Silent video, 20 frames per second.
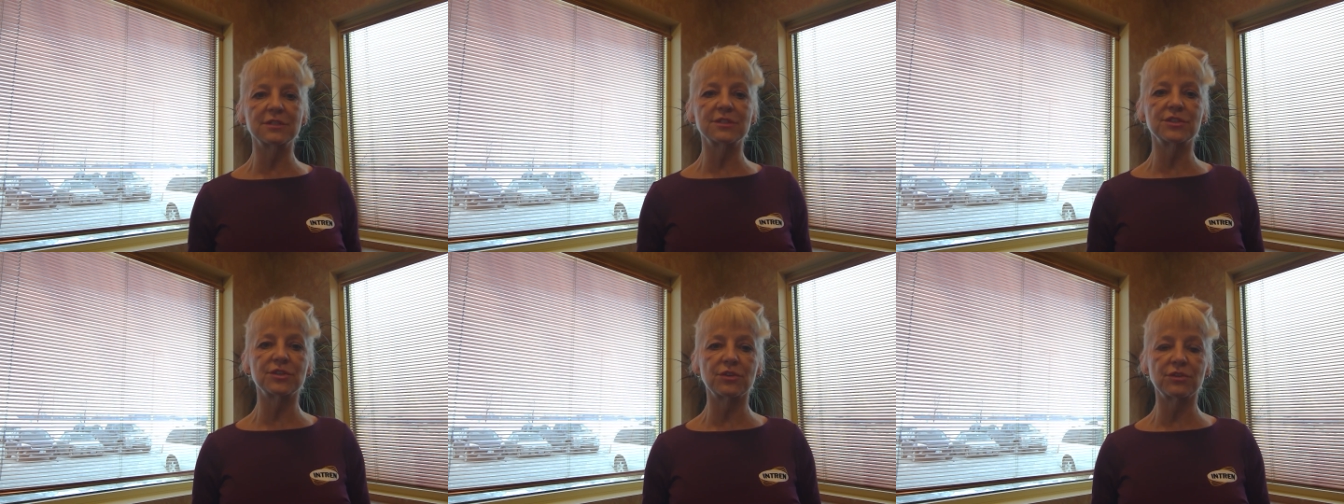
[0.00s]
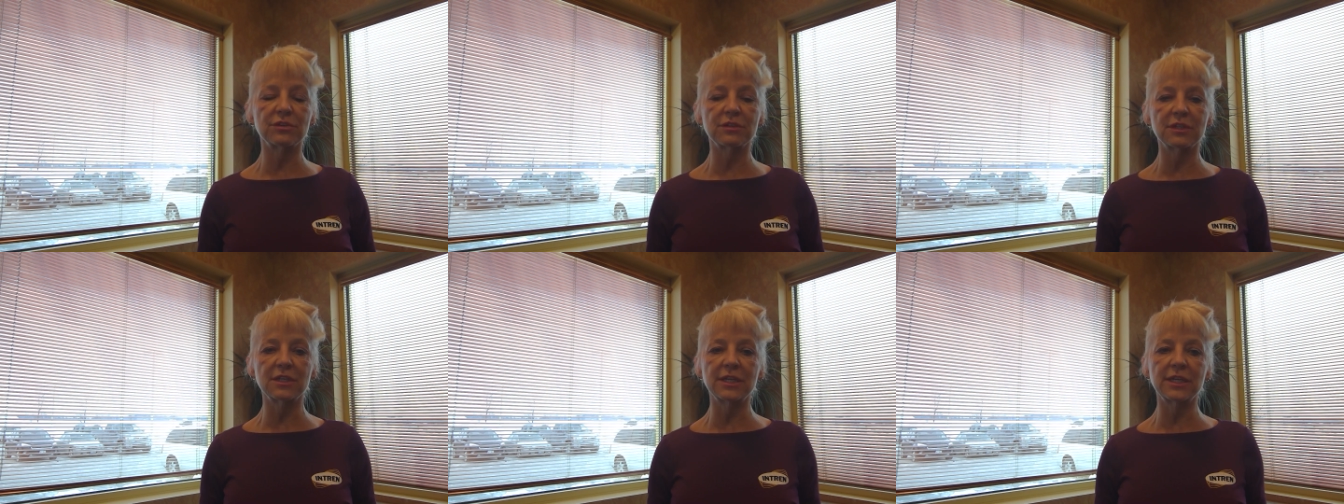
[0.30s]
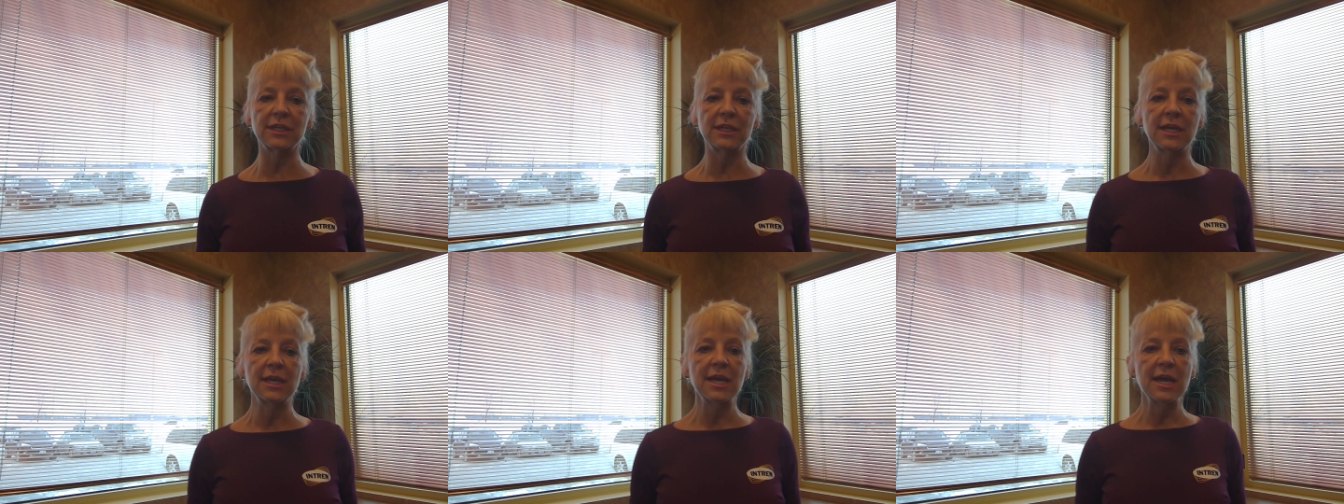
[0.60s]

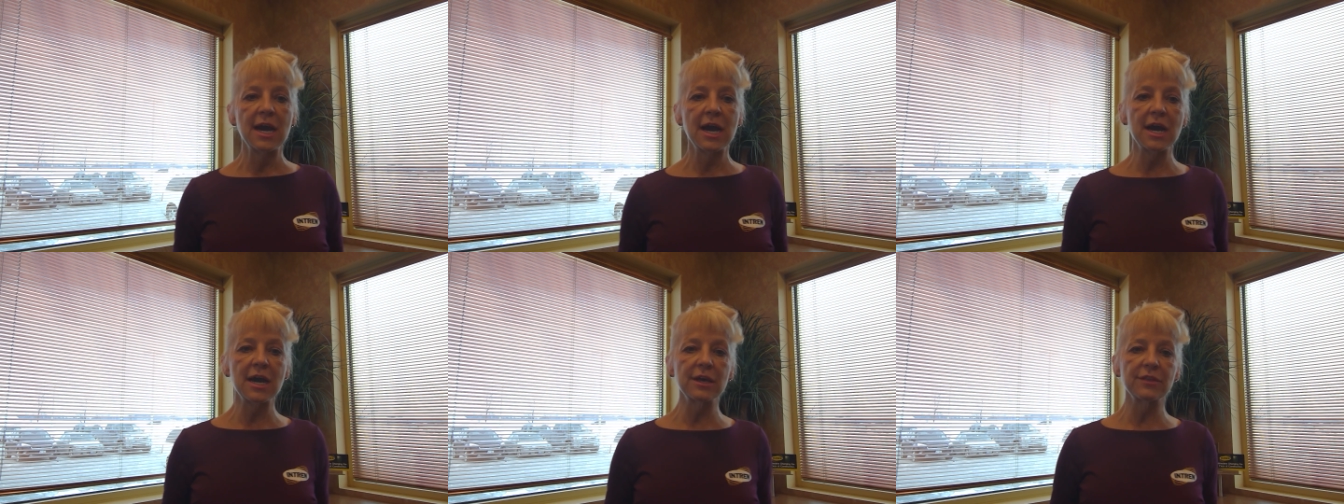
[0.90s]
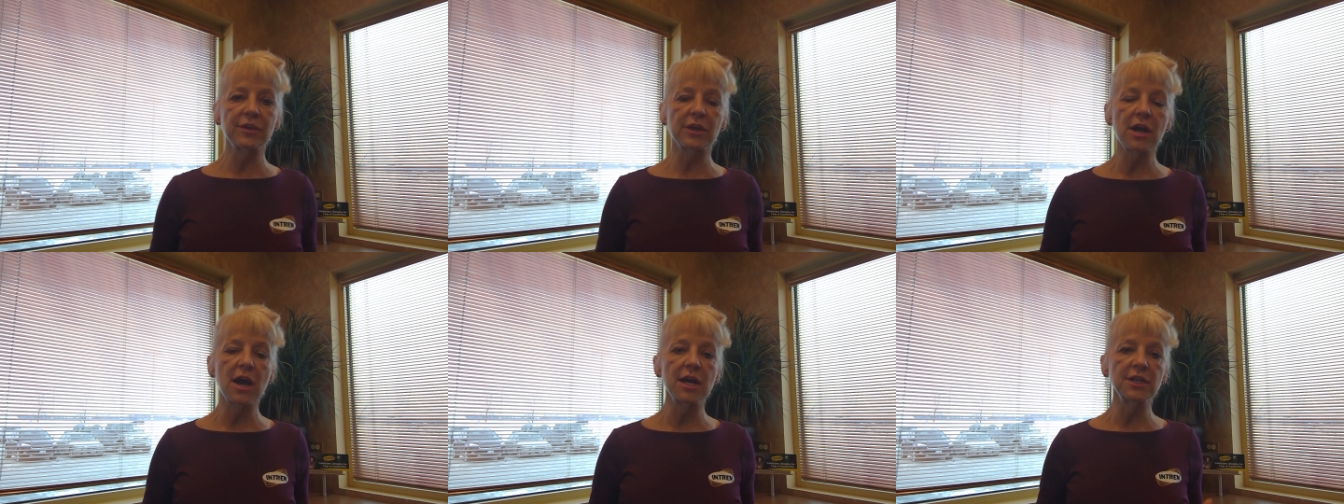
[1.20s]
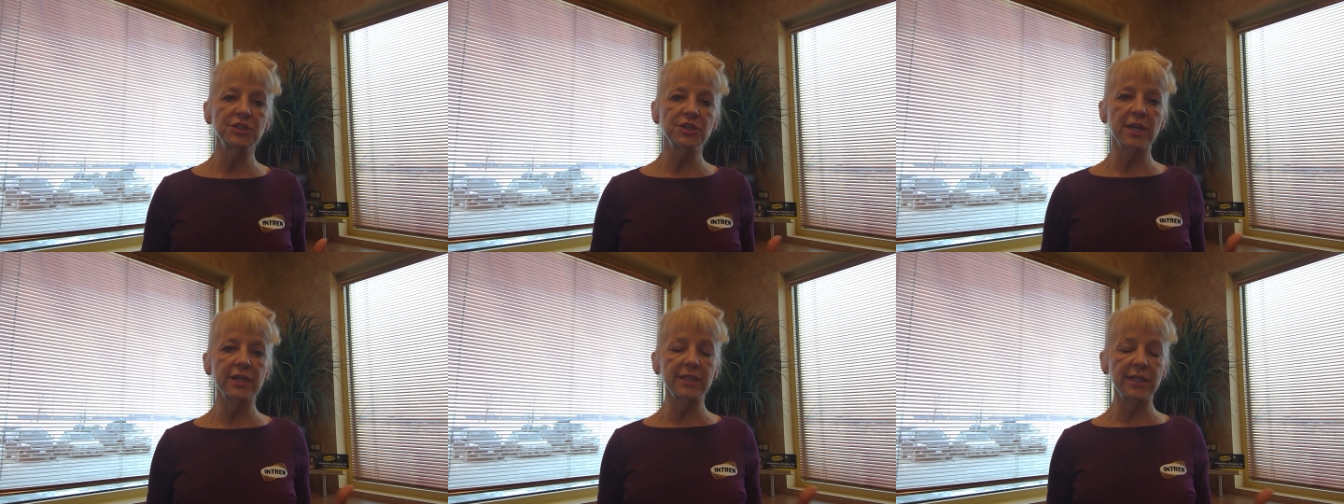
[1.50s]
Certainly, the
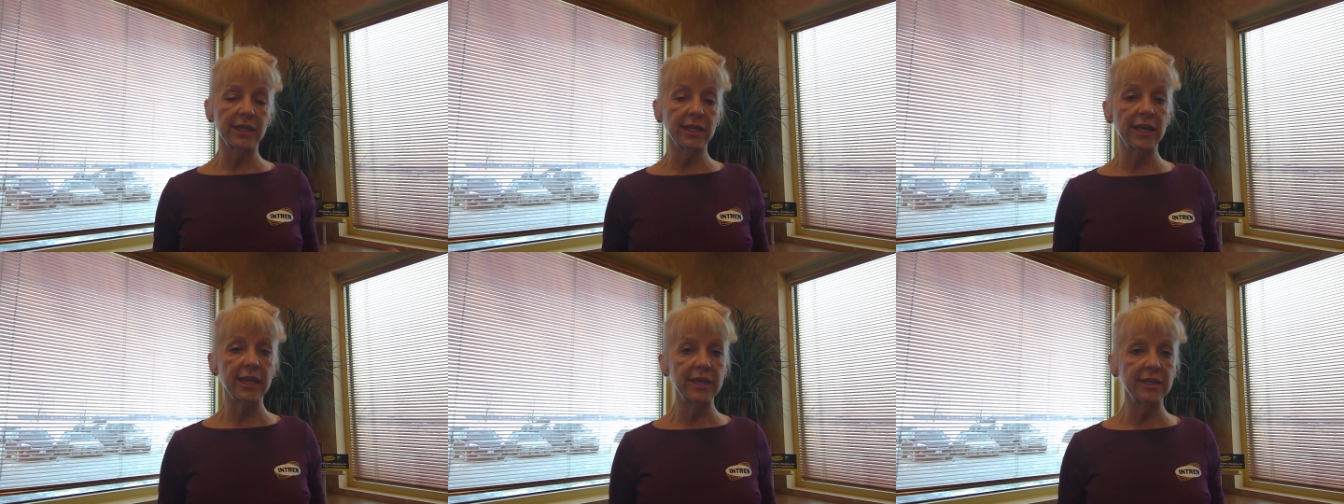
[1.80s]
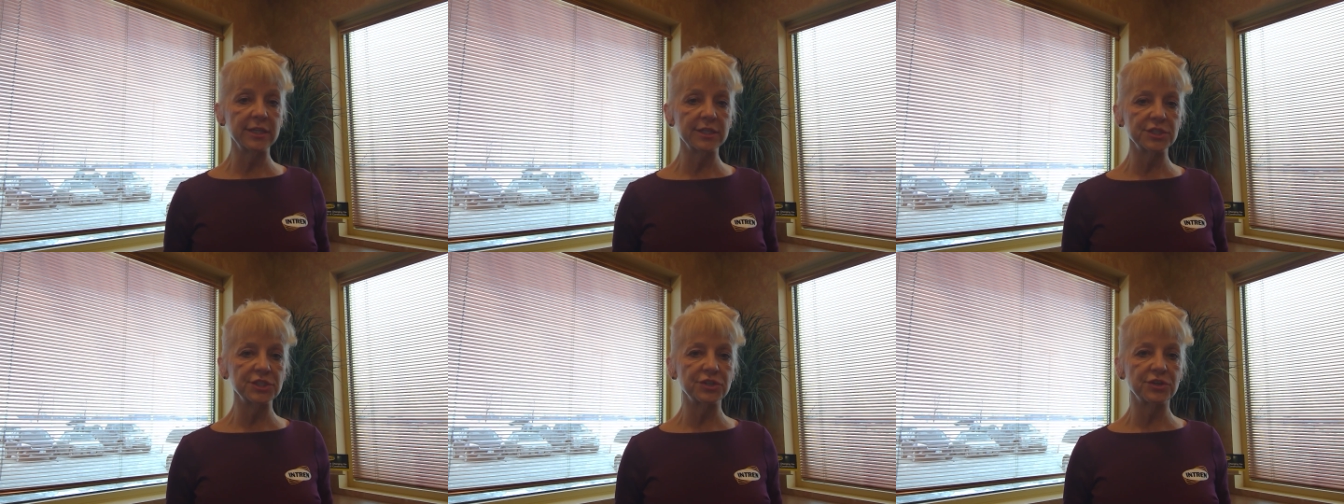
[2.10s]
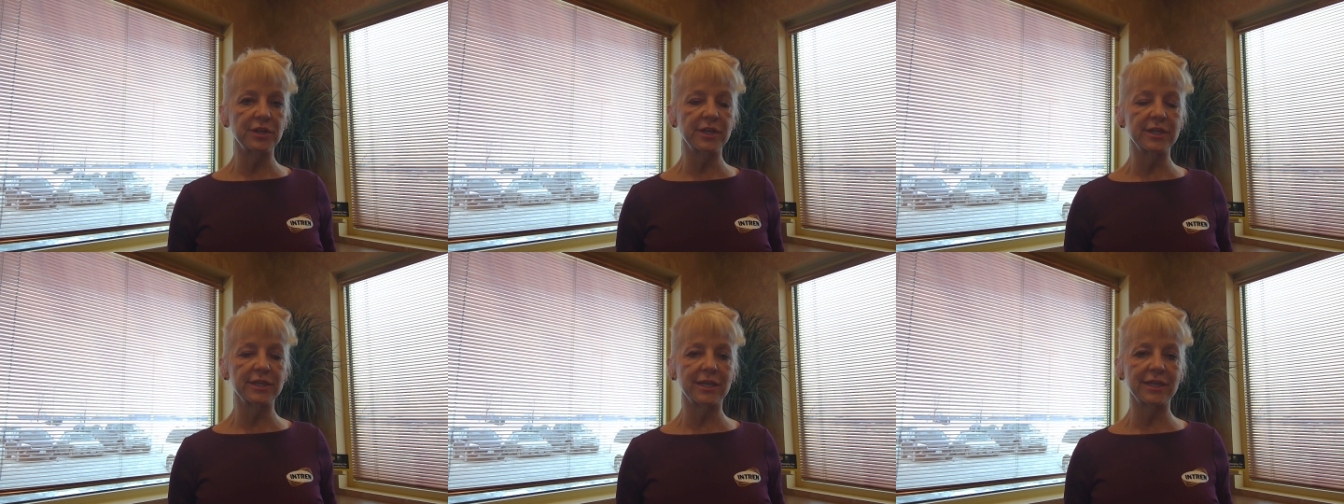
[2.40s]
contracting
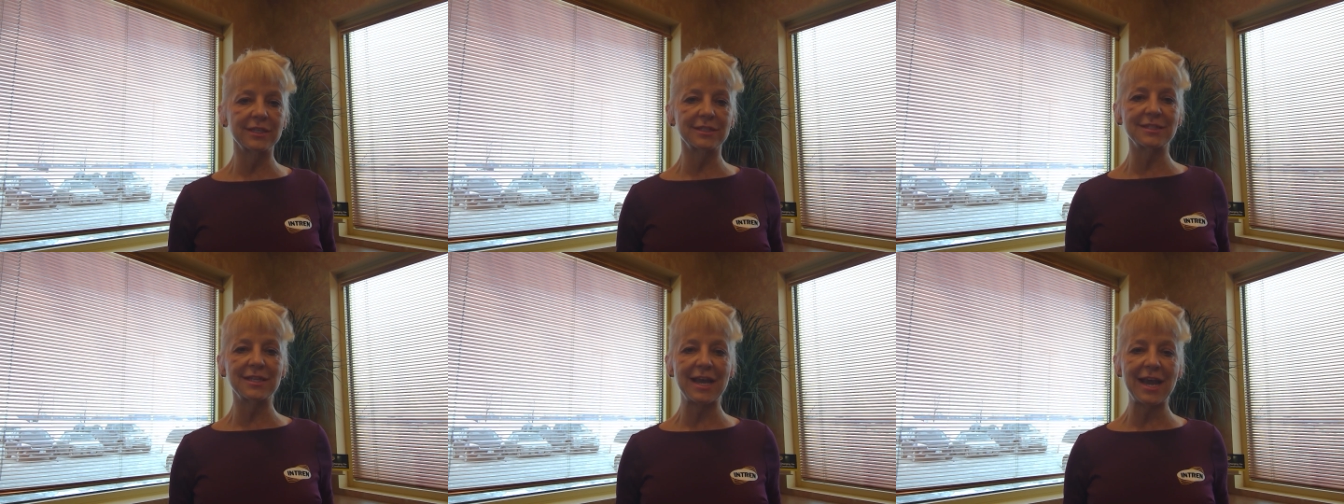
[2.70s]
industry is